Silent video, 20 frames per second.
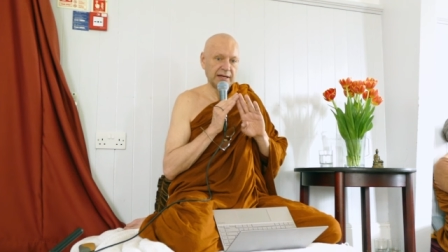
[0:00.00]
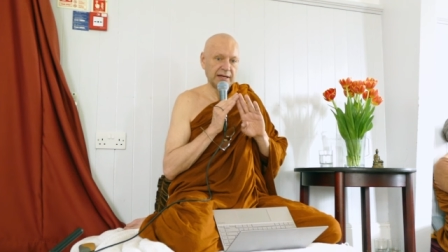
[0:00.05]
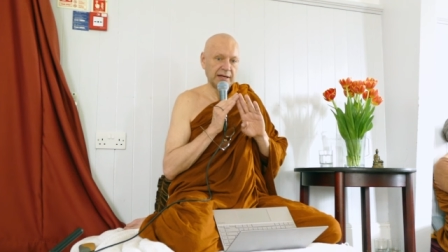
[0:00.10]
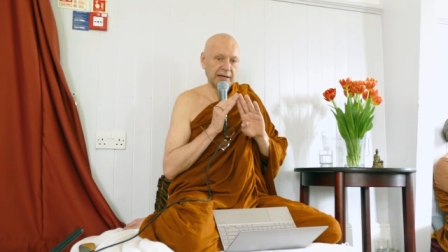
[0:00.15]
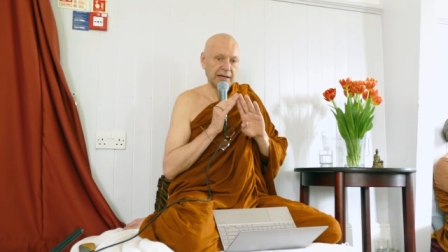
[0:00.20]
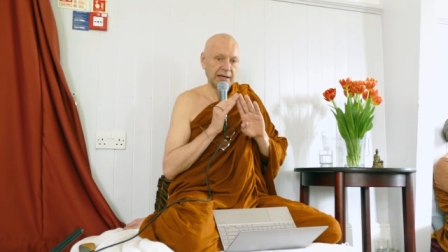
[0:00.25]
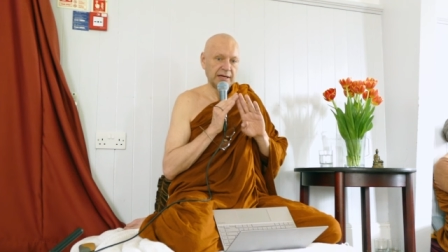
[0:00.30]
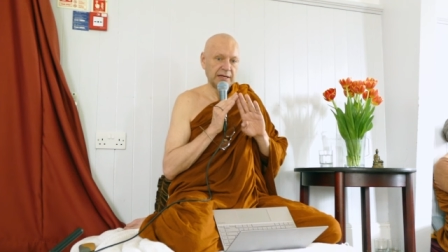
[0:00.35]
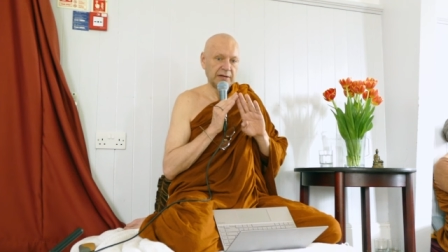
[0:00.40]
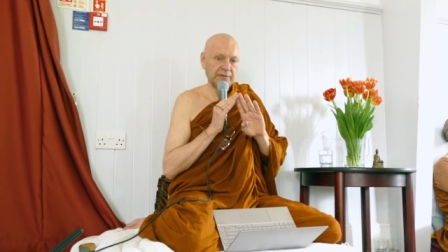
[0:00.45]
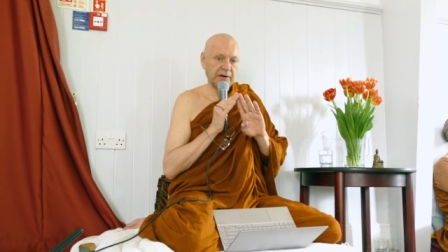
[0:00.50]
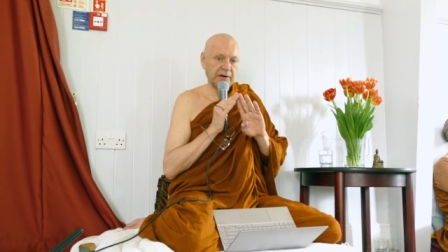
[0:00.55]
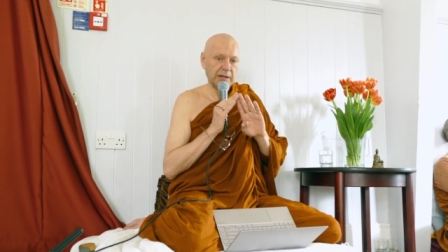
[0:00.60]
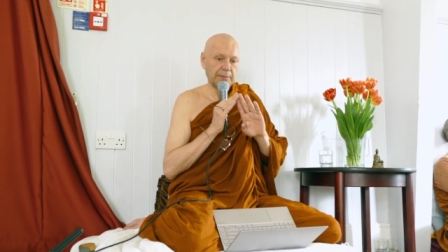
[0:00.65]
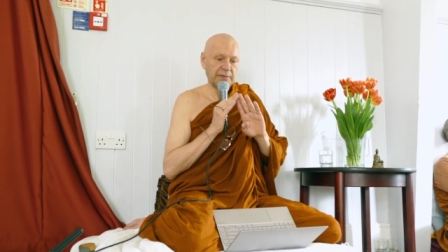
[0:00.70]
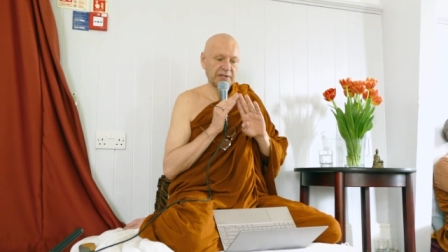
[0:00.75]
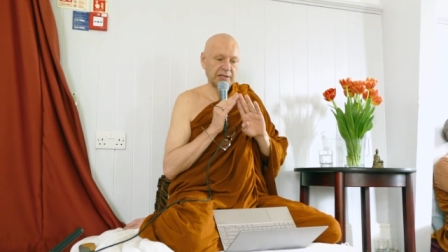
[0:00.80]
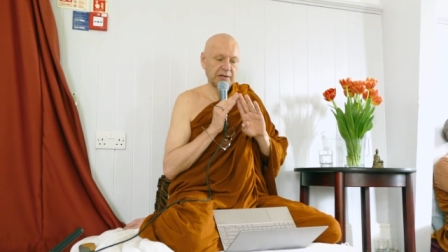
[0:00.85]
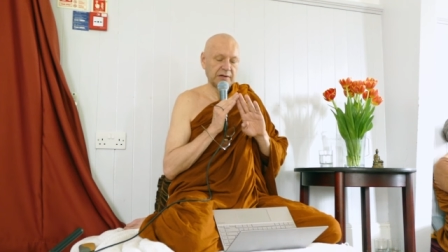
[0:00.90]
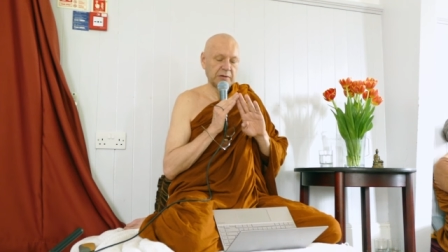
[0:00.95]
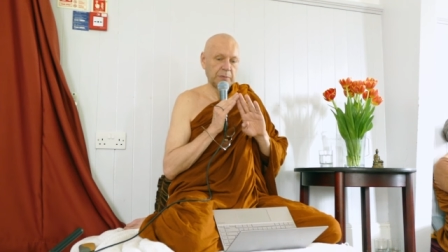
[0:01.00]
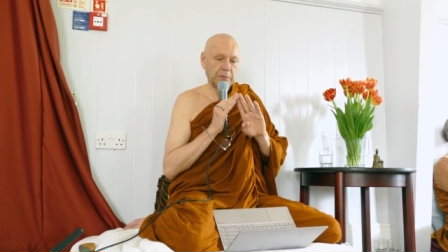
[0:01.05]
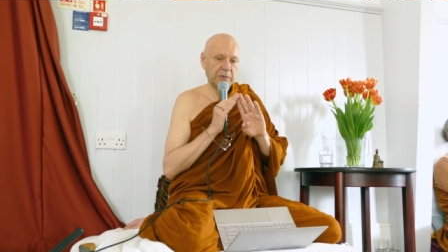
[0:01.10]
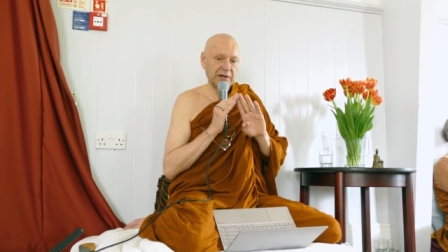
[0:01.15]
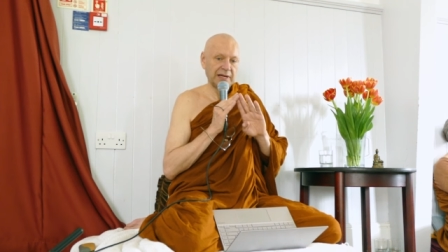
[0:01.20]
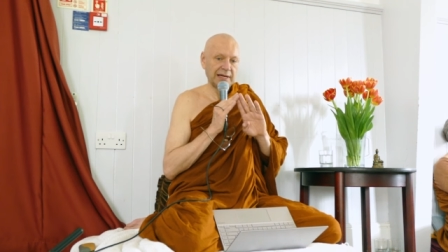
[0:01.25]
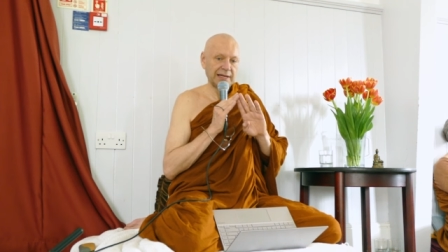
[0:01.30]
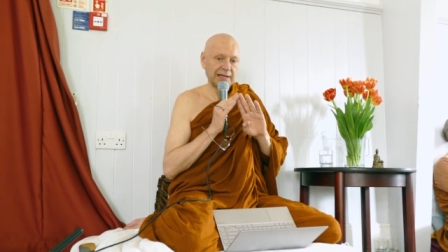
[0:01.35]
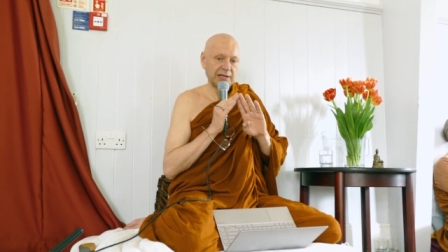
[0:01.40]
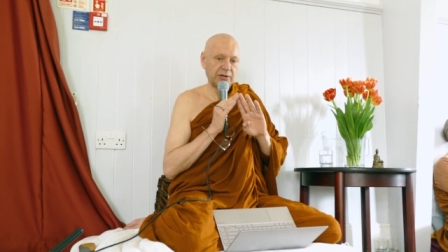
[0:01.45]
Uh, defilements are
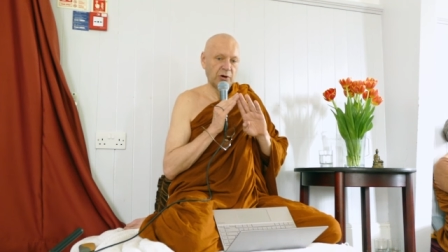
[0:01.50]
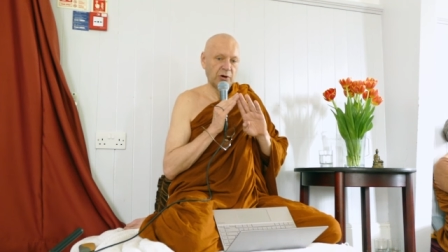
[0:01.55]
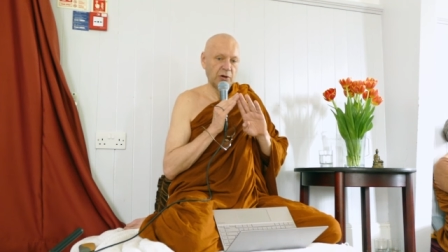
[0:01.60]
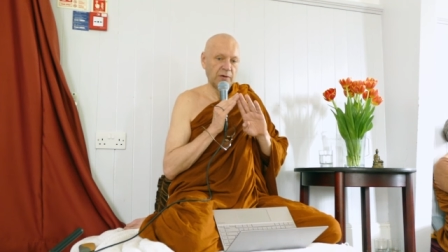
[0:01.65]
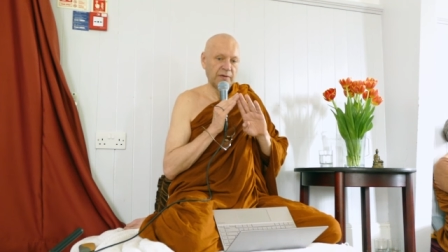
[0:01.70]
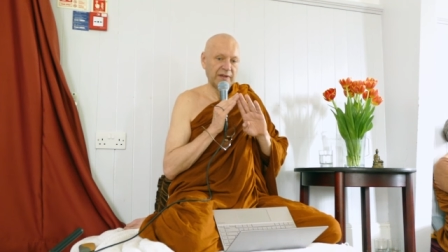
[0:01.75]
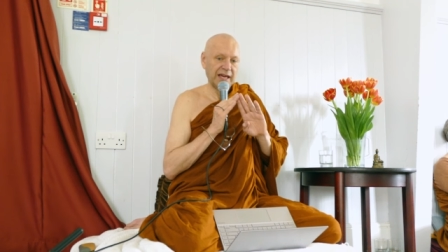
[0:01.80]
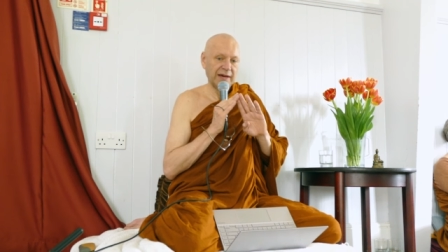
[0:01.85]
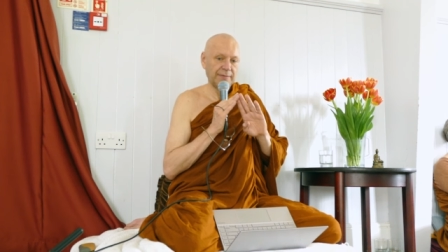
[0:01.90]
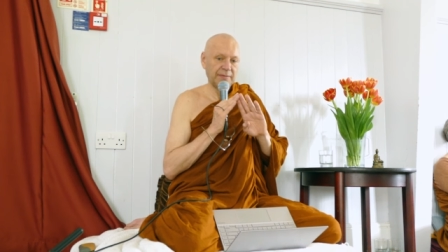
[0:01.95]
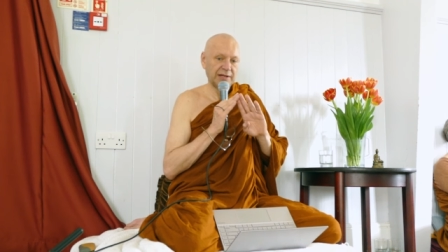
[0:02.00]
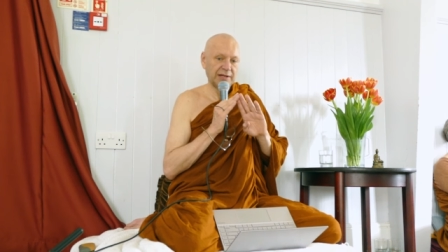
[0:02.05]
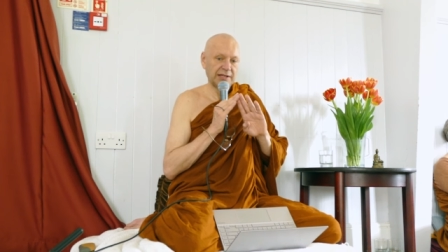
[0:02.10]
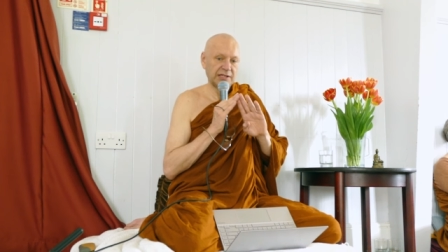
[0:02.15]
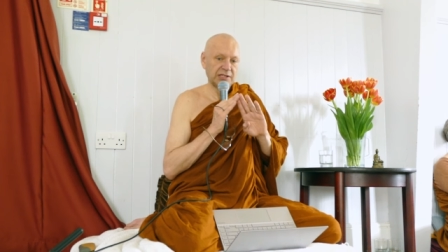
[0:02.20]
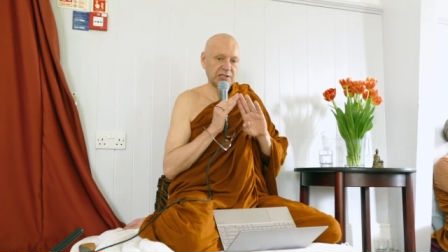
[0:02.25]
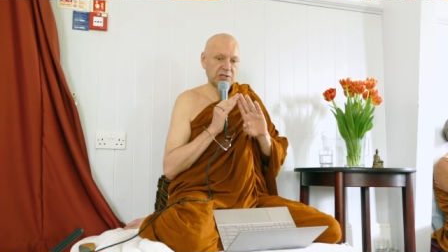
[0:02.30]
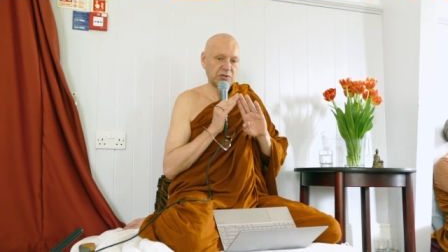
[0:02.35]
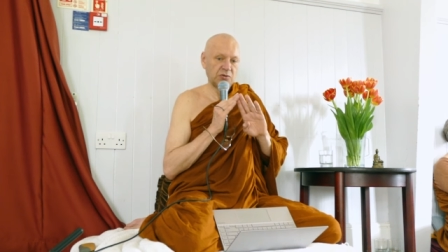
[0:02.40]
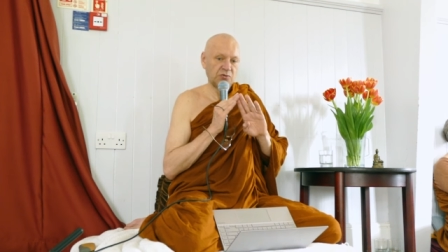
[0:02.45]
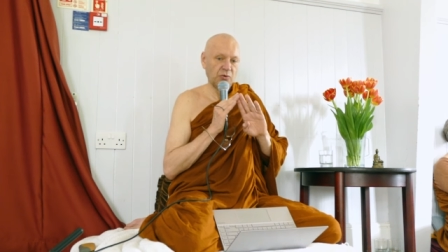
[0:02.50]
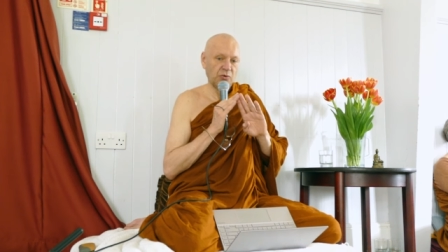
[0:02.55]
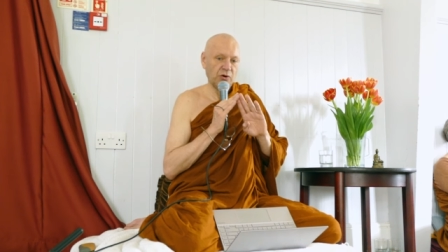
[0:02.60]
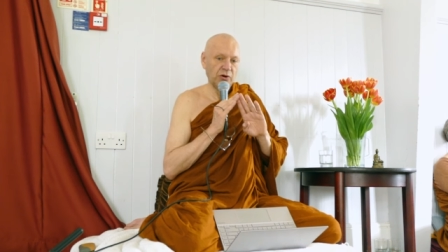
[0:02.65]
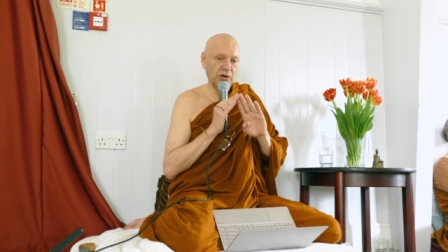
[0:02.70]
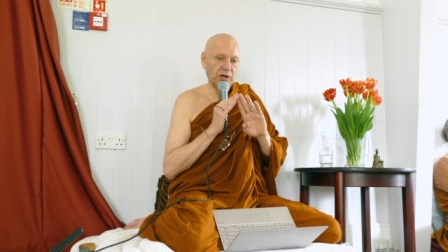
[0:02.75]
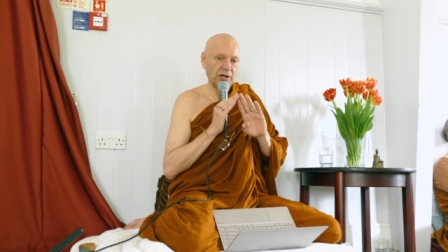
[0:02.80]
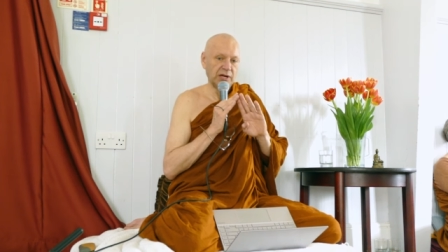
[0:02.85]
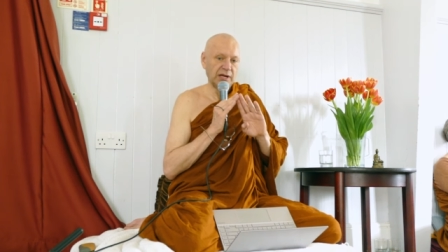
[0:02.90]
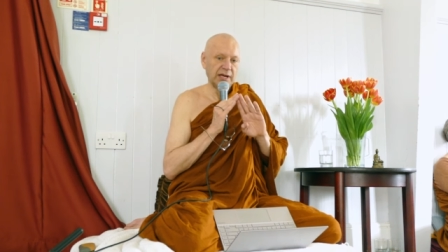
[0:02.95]
completely gone, they have been
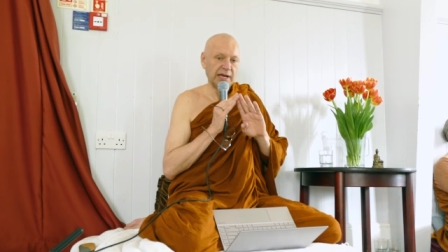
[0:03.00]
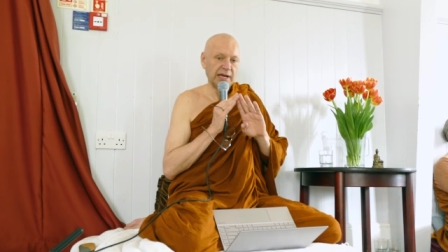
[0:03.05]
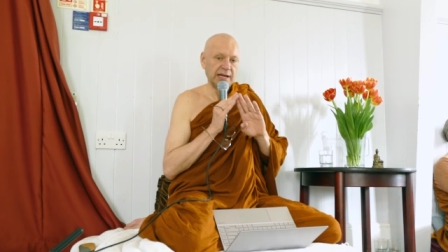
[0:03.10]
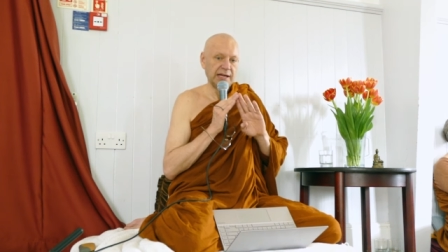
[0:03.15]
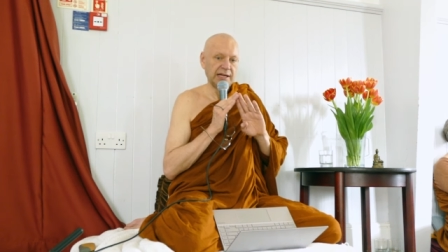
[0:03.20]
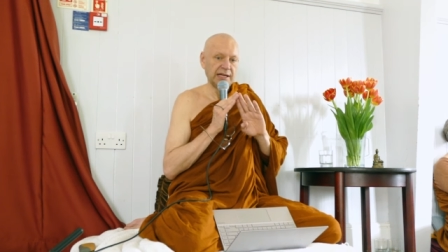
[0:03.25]
destroyed.